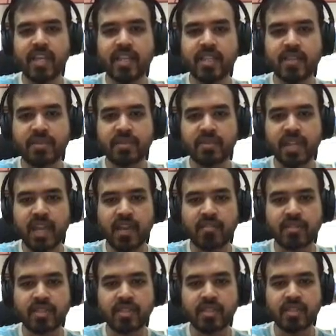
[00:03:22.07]
that we will have
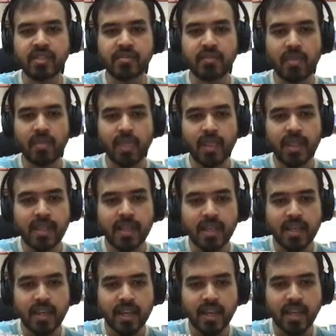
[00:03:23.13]
here,
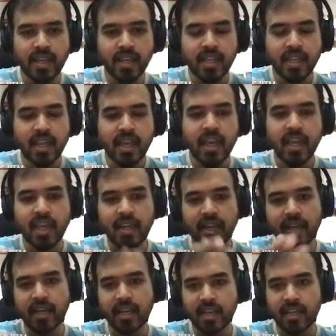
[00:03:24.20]
right? And
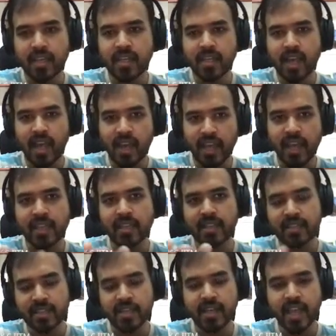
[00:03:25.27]
again,
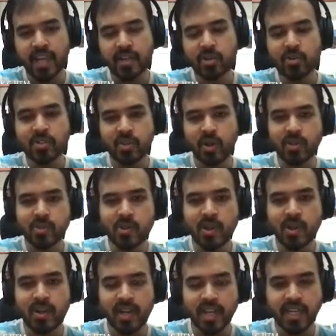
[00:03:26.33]
the take two is also
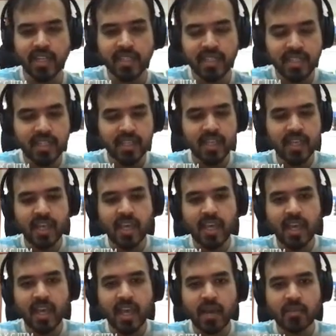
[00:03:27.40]
not right.
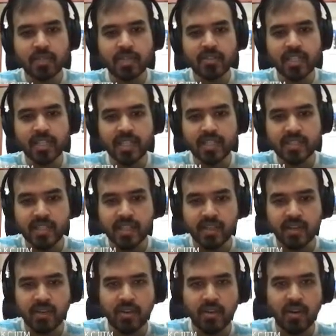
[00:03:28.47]
Observe that there is a
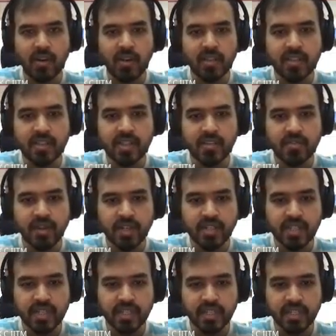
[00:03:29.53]
constant
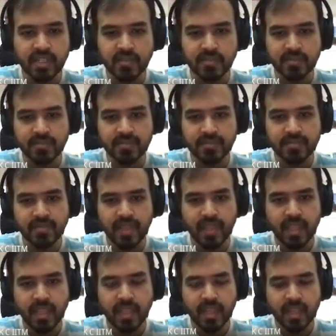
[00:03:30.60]
function here,
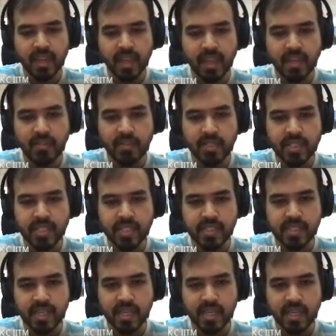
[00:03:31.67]
right? Which is,
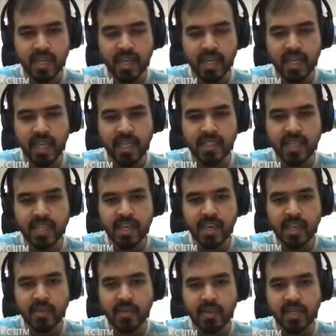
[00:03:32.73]
it takes any
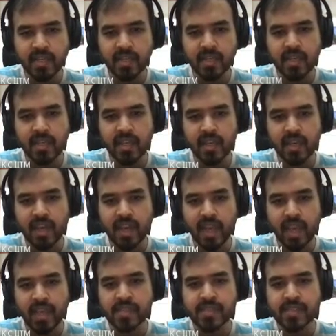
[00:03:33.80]
argument
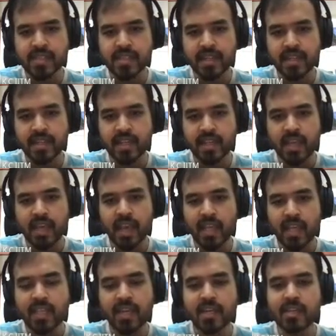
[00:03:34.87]
x and
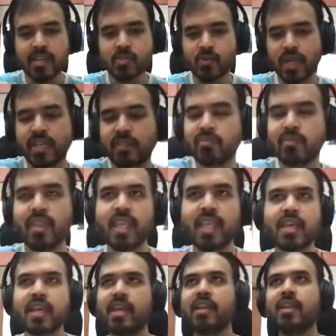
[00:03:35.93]
then returns y.
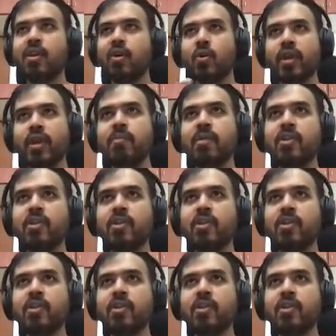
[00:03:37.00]
In OCaml, you